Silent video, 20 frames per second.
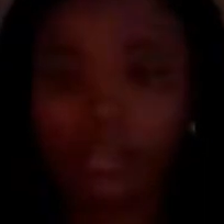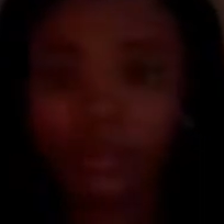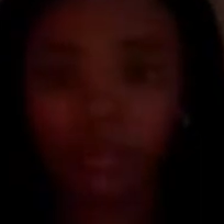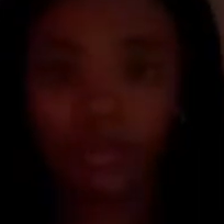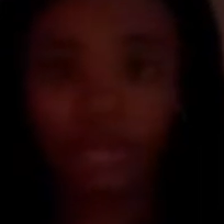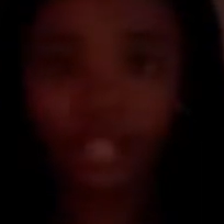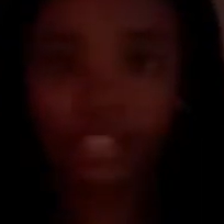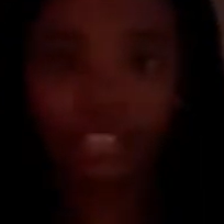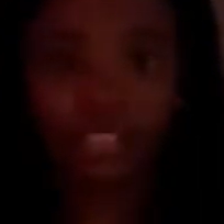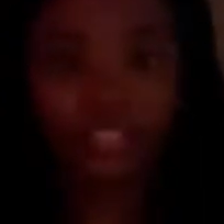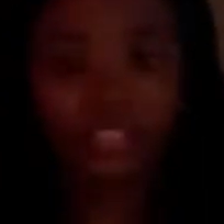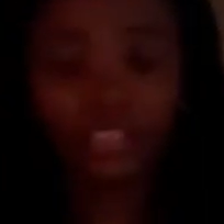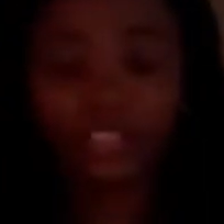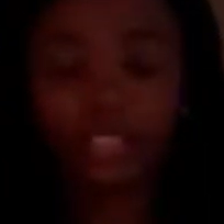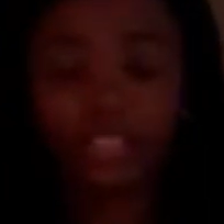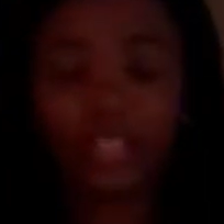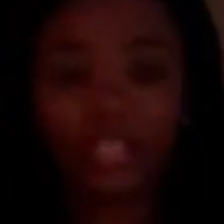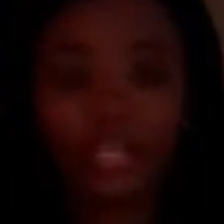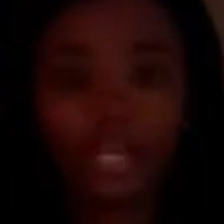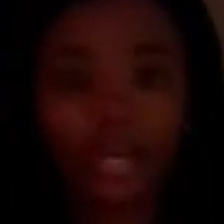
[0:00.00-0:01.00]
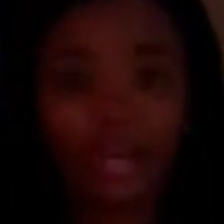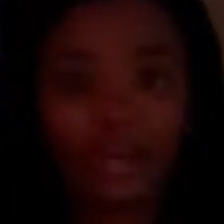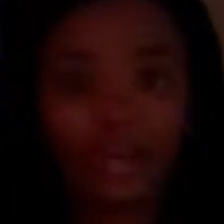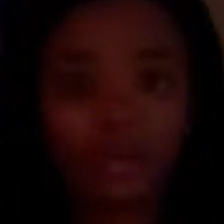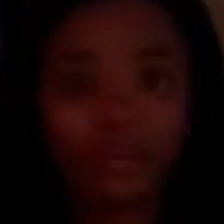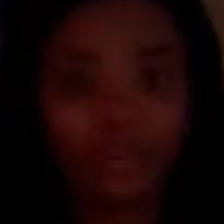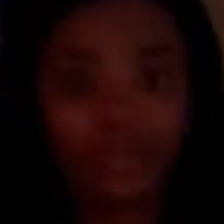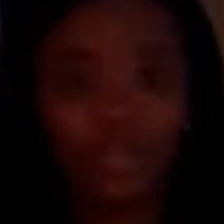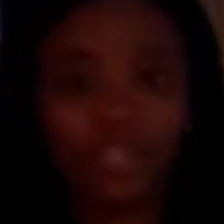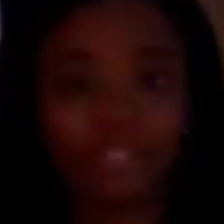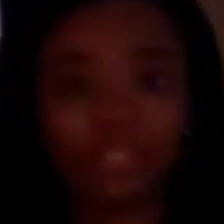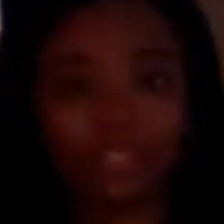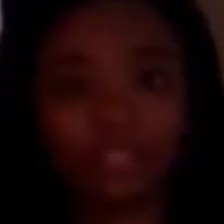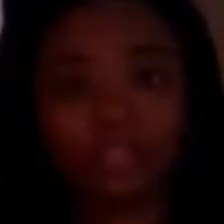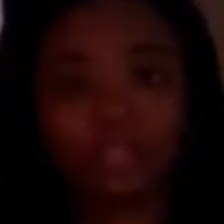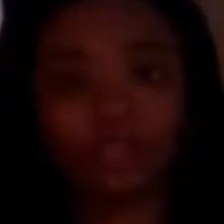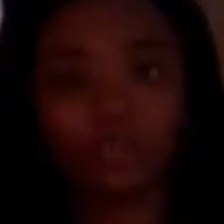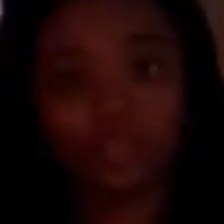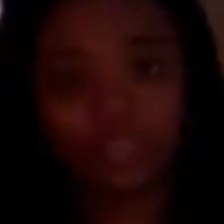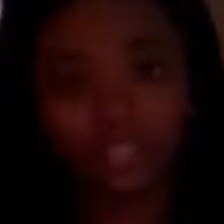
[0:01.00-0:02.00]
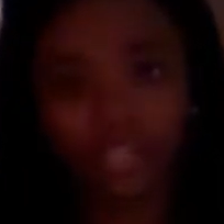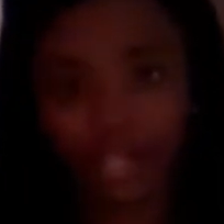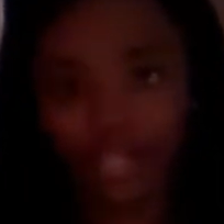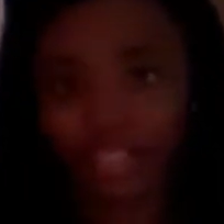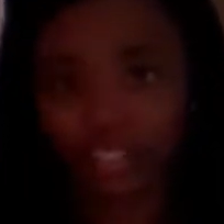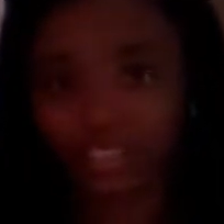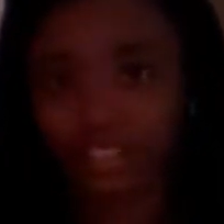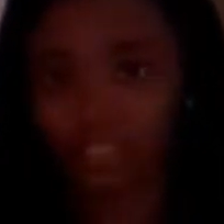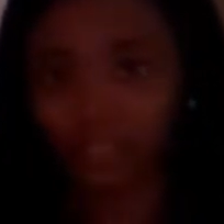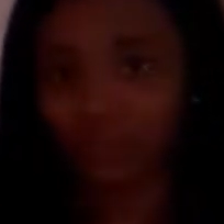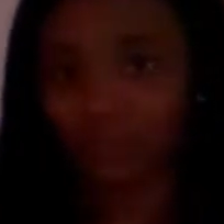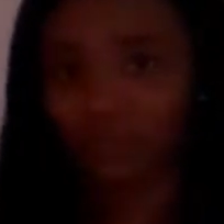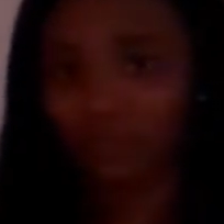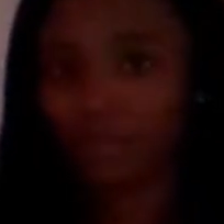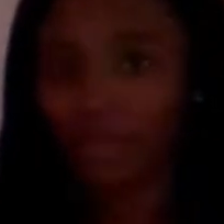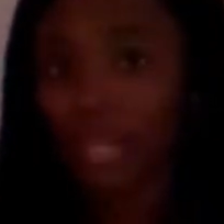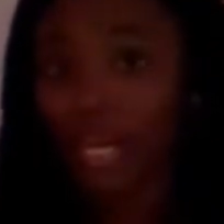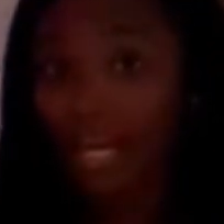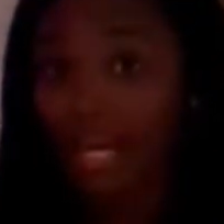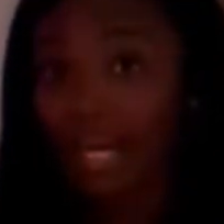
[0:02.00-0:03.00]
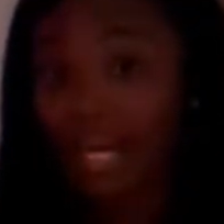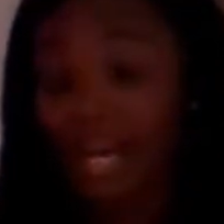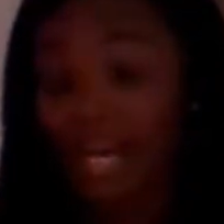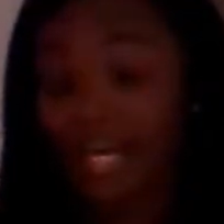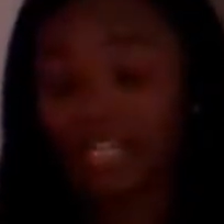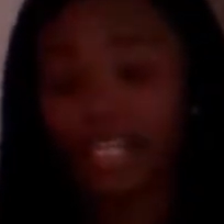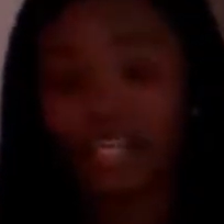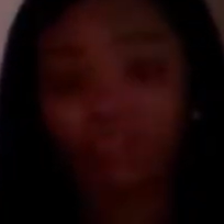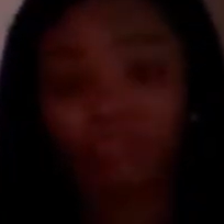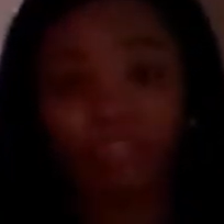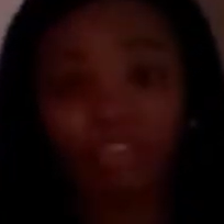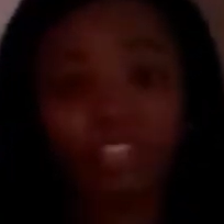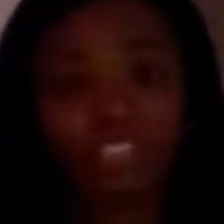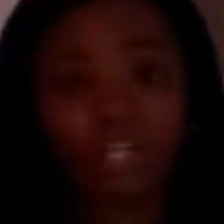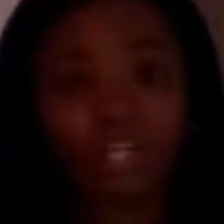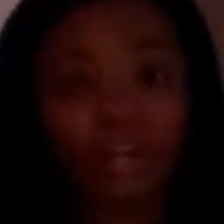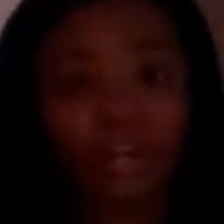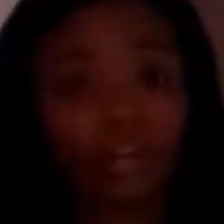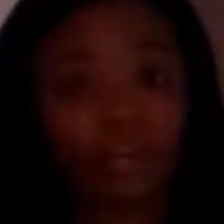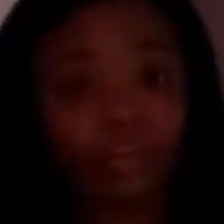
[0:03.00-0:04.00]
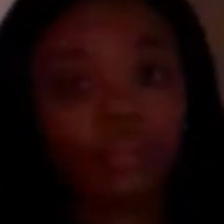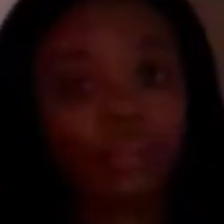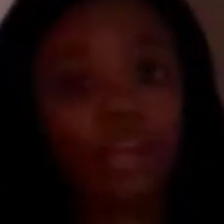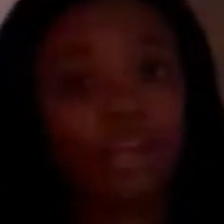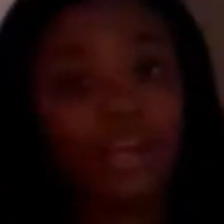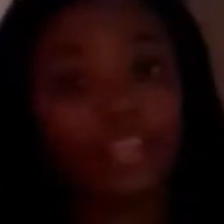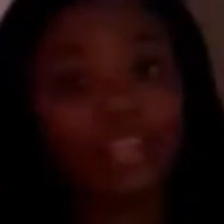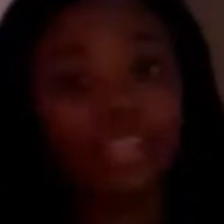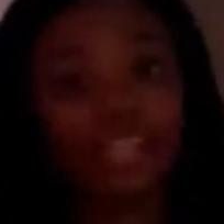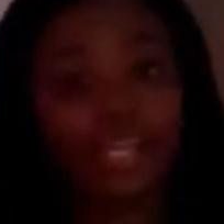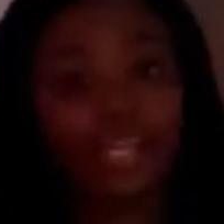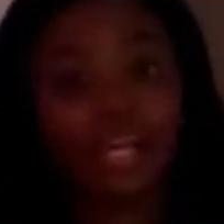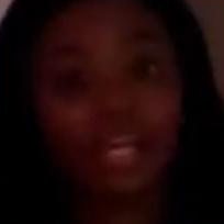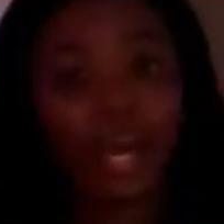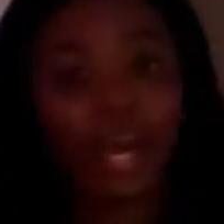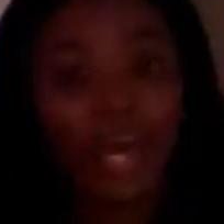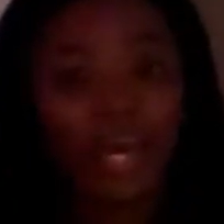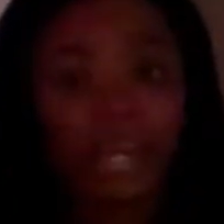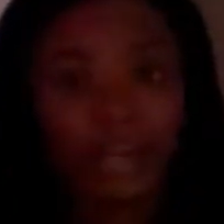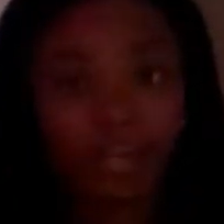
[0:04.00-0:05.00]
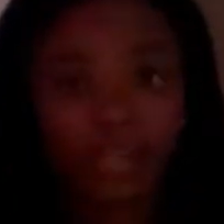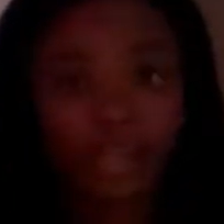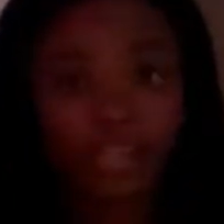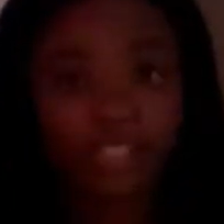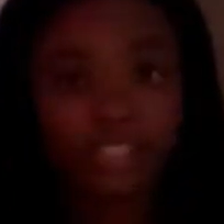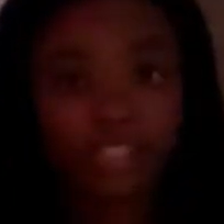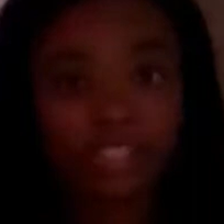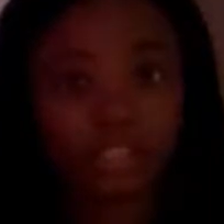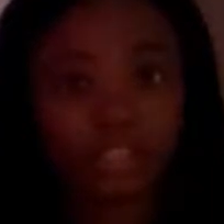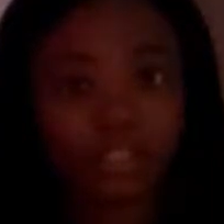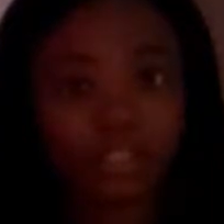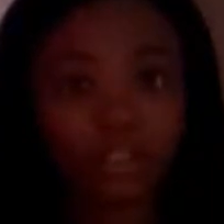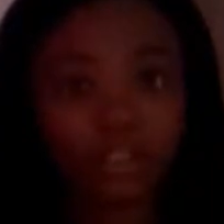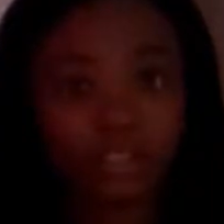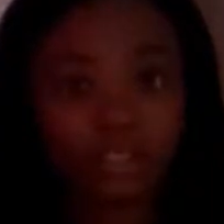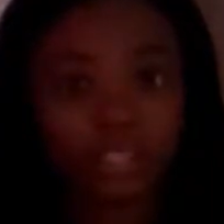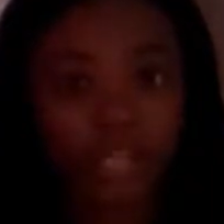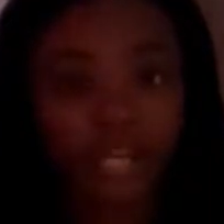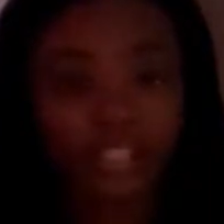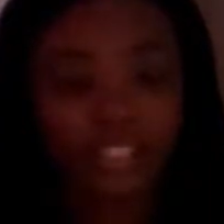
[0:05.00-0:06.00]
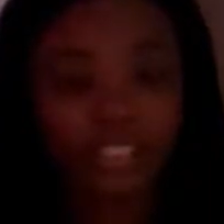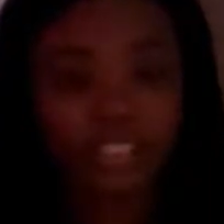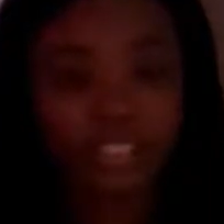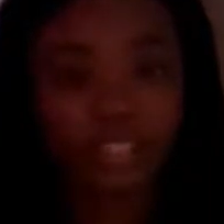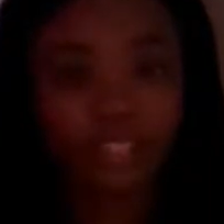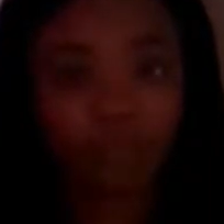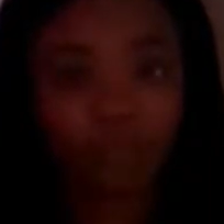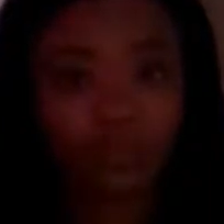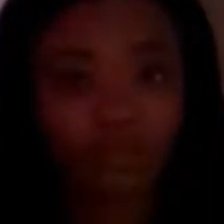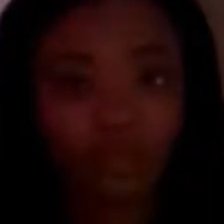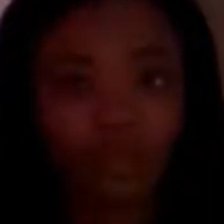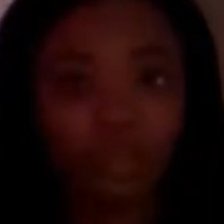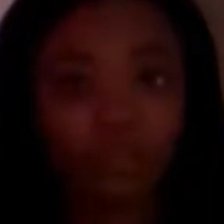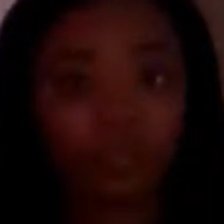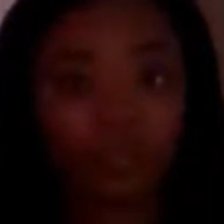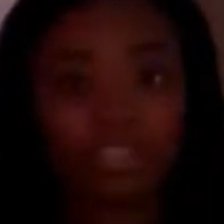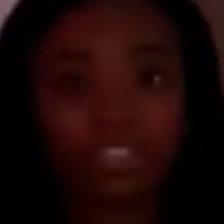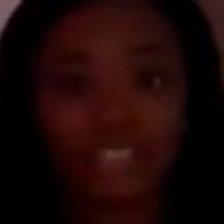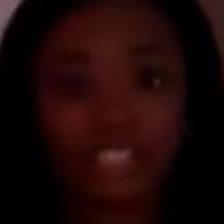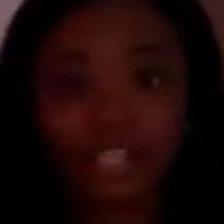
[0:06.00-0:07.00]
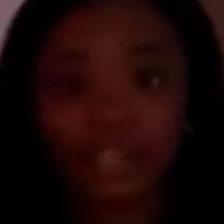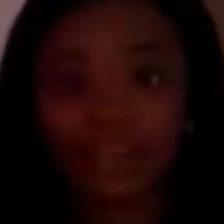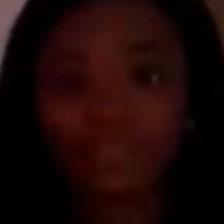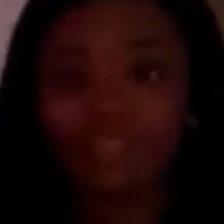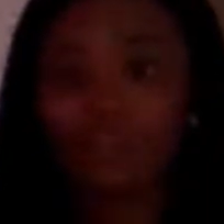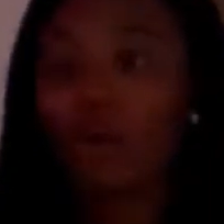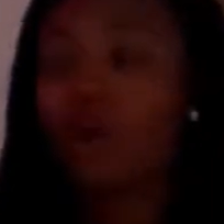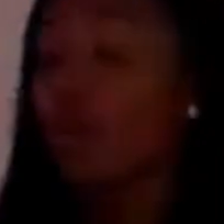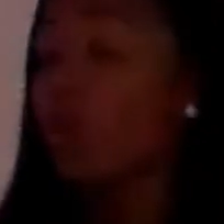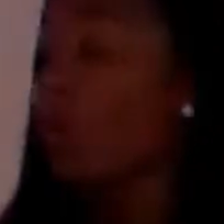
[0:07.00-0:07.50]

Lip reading: donation to the ALS Association. And in return, the ALS Association received